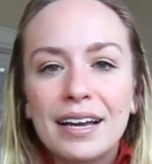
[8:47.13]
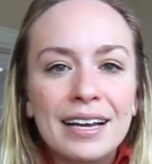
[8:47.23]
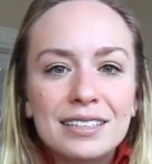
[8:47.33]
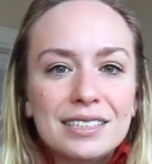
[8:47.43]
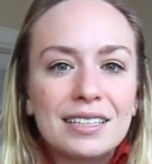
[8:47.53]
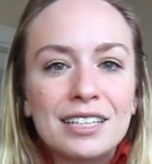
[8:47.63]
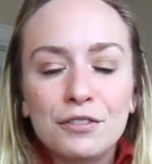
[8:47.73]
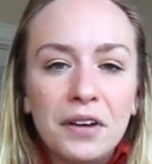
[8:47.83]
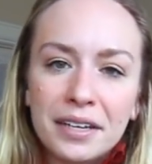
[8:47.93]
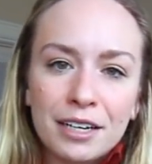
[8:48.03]

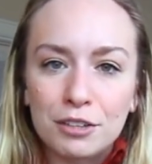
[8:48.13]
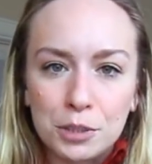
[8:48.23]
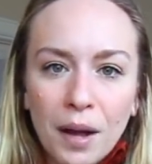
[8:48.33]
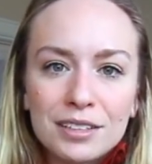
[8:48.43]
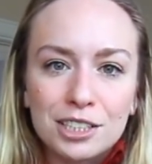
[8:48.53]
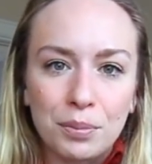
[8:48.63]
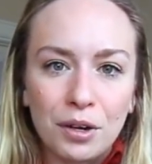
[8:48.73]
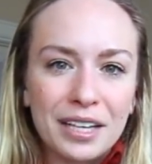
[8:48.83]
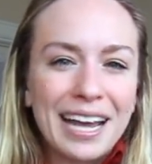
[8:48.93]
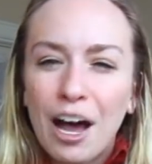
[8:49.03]
It's fucking
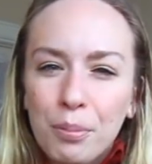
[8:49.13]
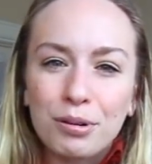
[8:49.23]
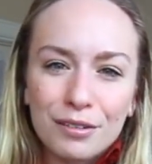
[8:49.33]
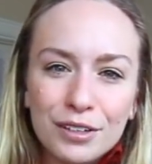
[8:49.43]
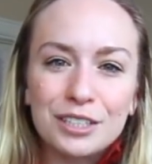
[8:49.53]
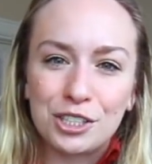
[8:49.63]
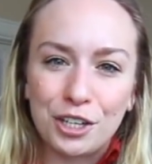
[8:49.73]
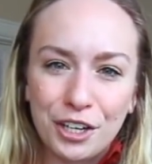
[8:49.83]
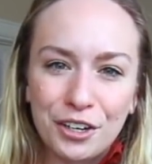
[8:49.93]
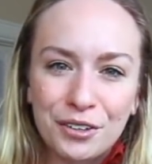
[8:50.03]
irresponsible. Like, how privileged
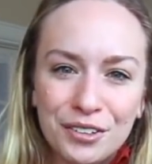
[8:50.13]
are you?